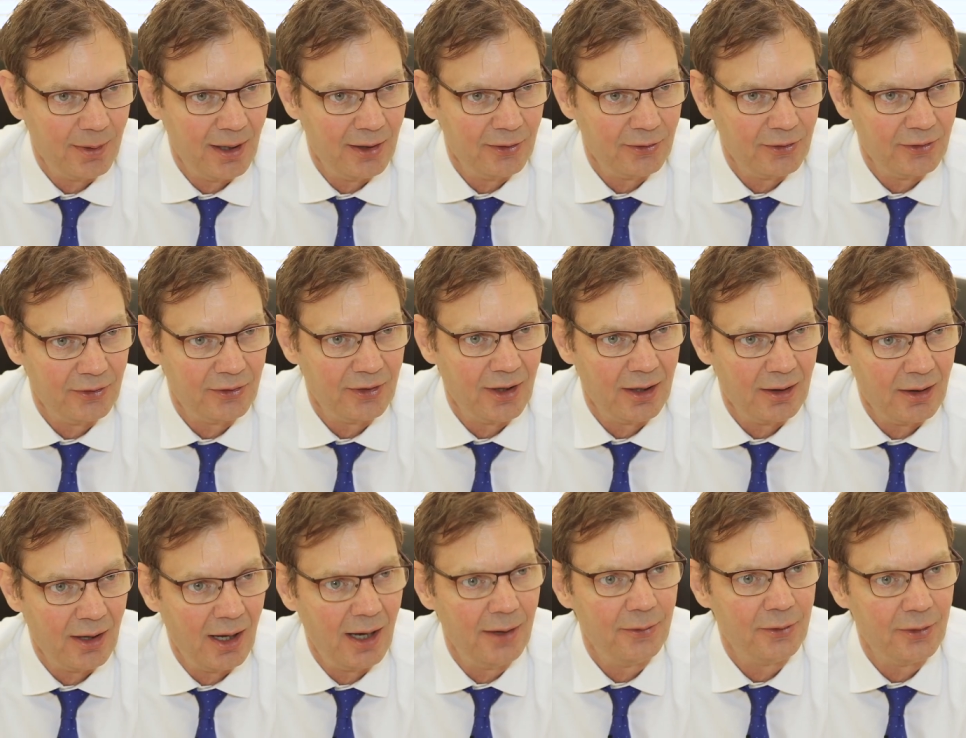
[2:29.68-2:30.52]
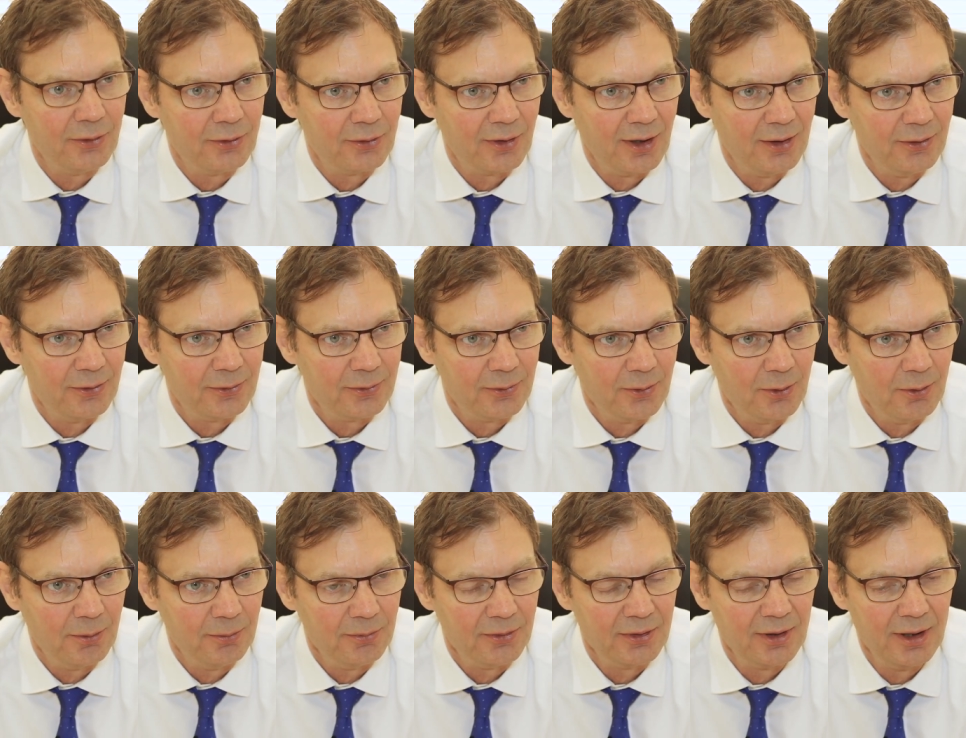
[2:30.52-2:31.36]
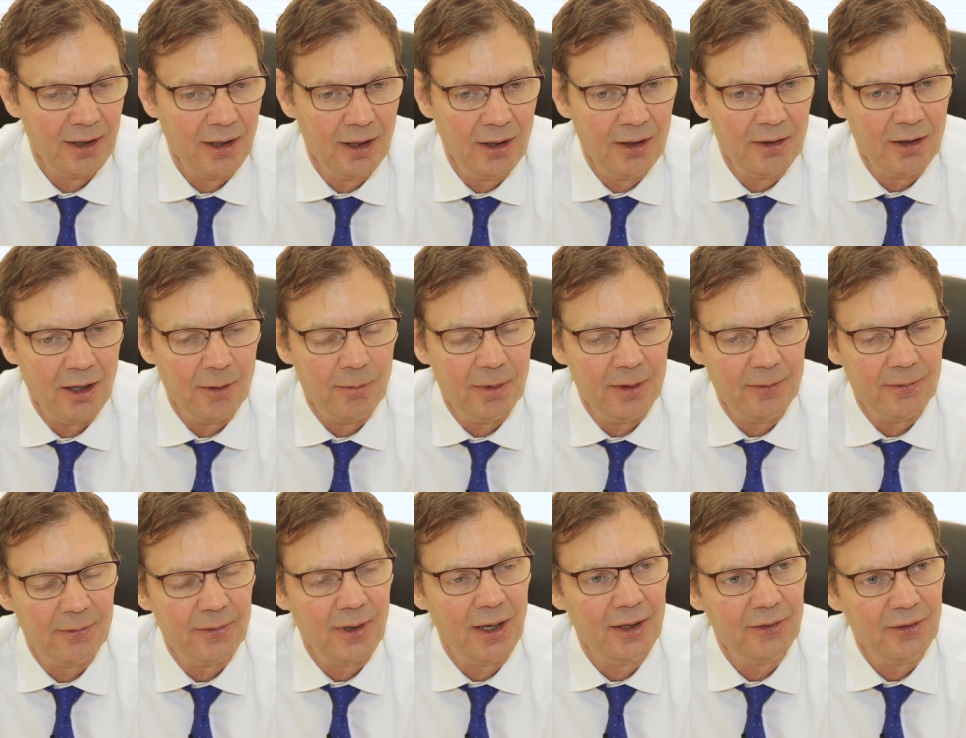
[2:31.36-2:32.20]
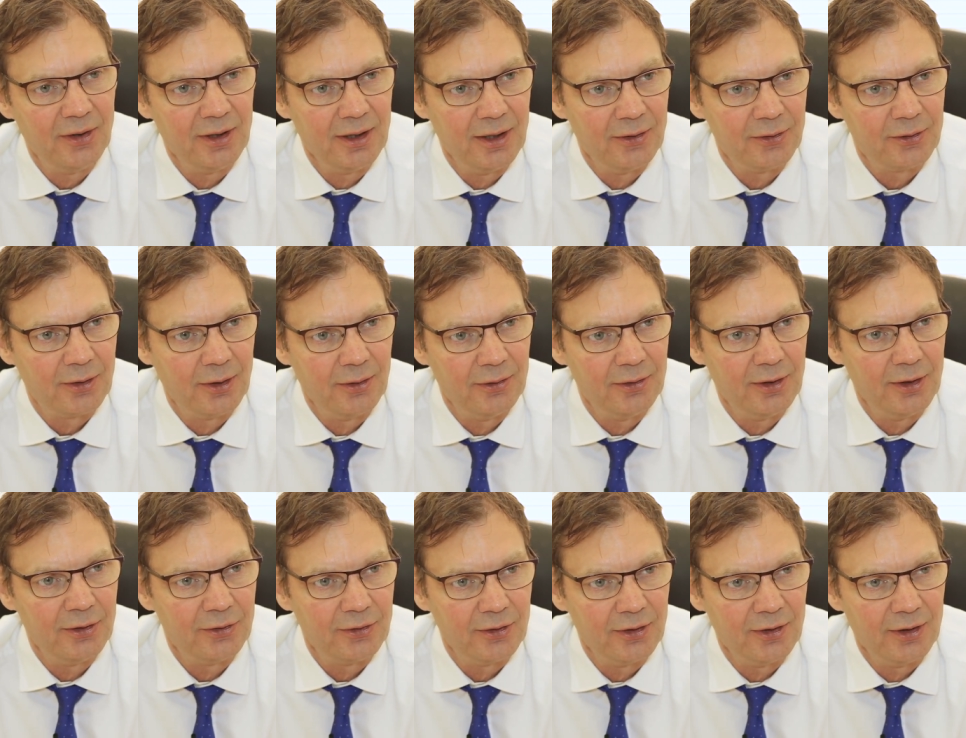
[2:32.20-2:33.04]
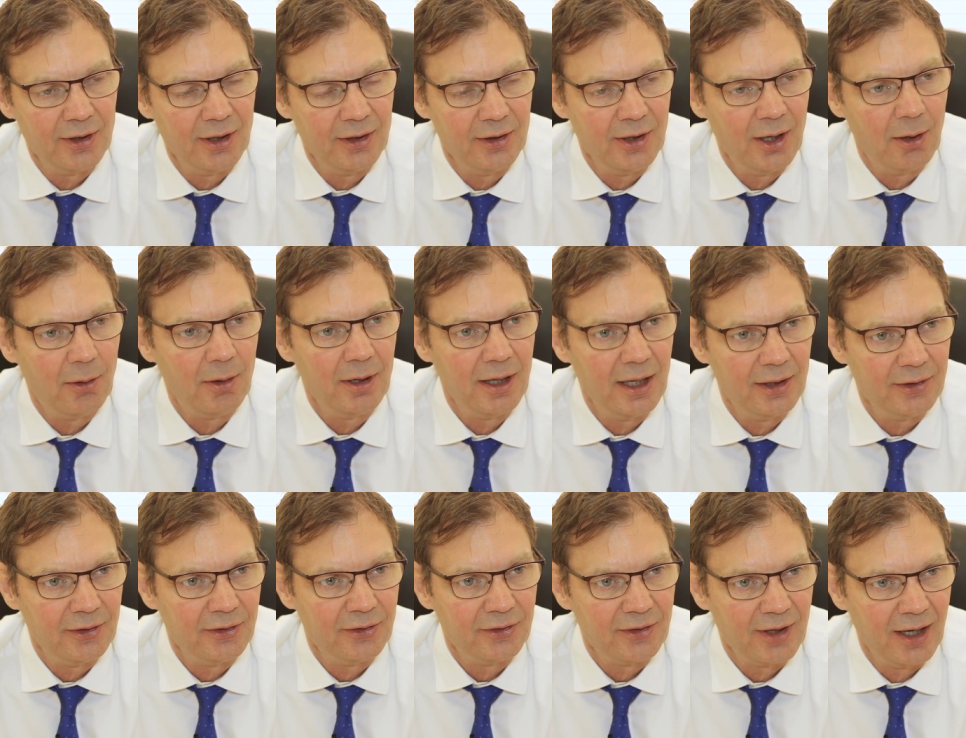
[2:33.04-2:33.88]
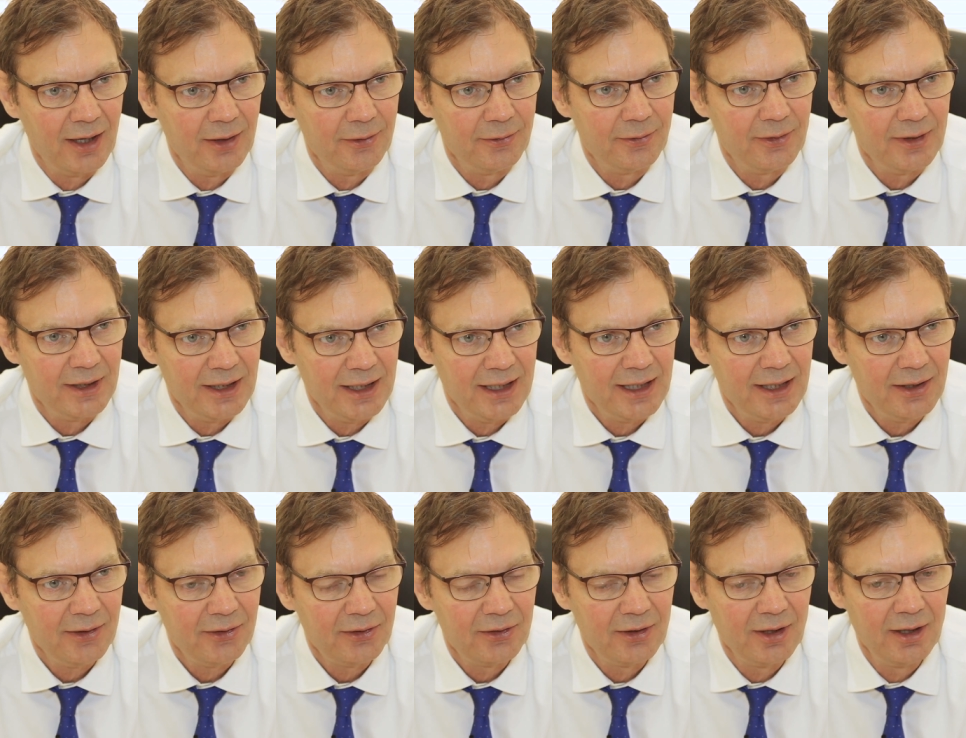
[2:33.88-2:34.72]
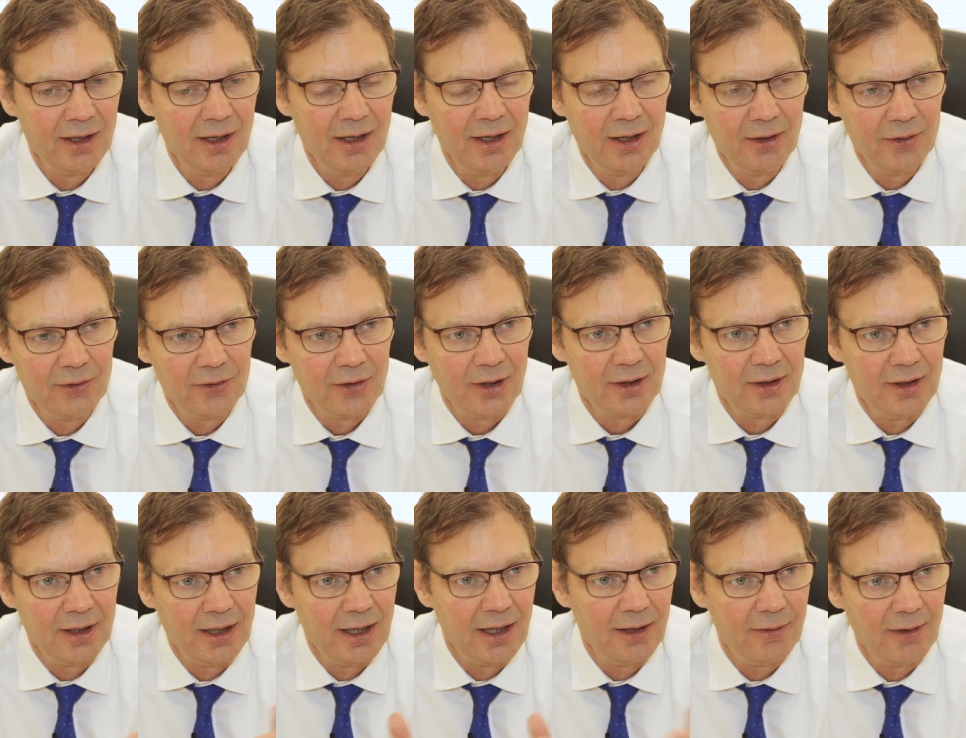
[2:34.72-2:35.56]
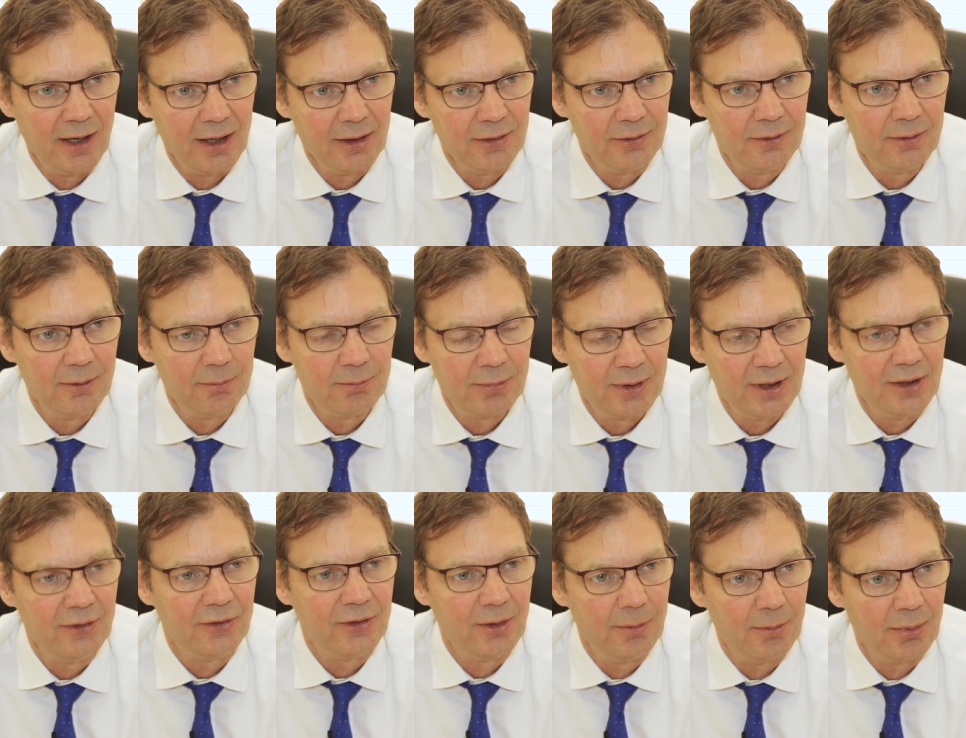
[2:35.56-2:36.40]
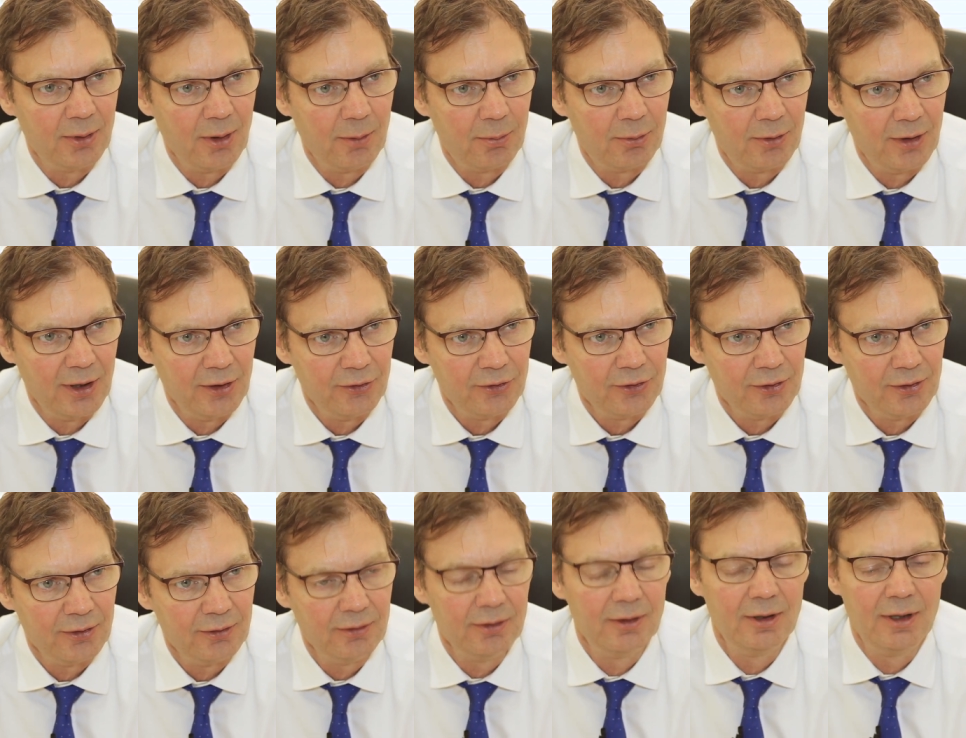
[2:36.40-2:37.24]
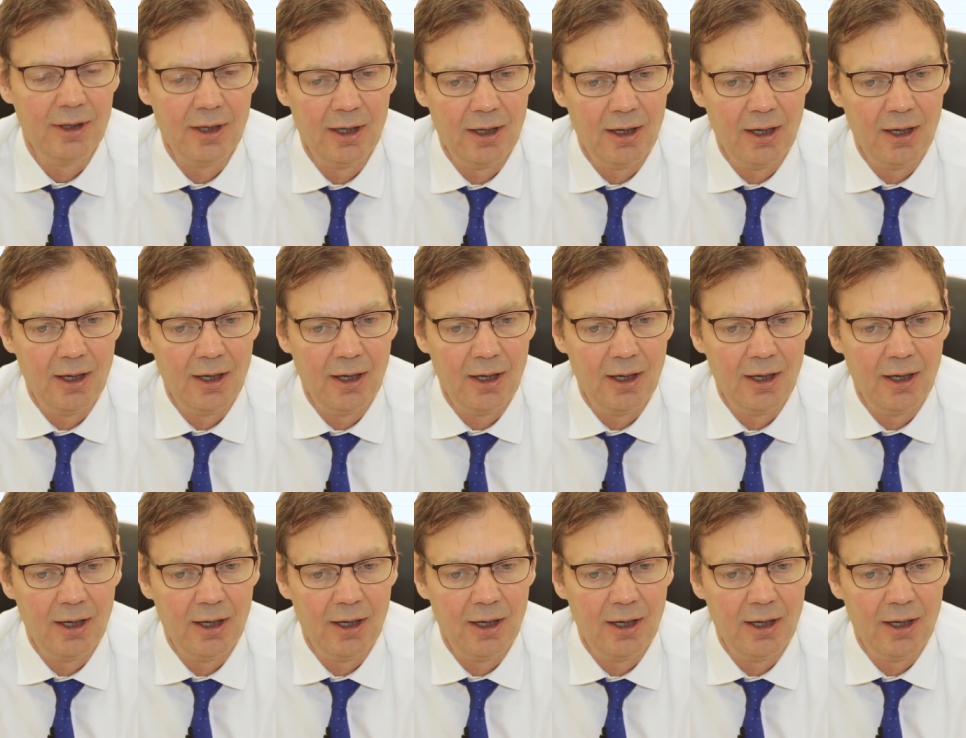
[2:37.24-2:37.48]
of the patients, their lives are transformed. They've been fighting this condition that no one understands for years. Suddenly they've had a pretty simple operation.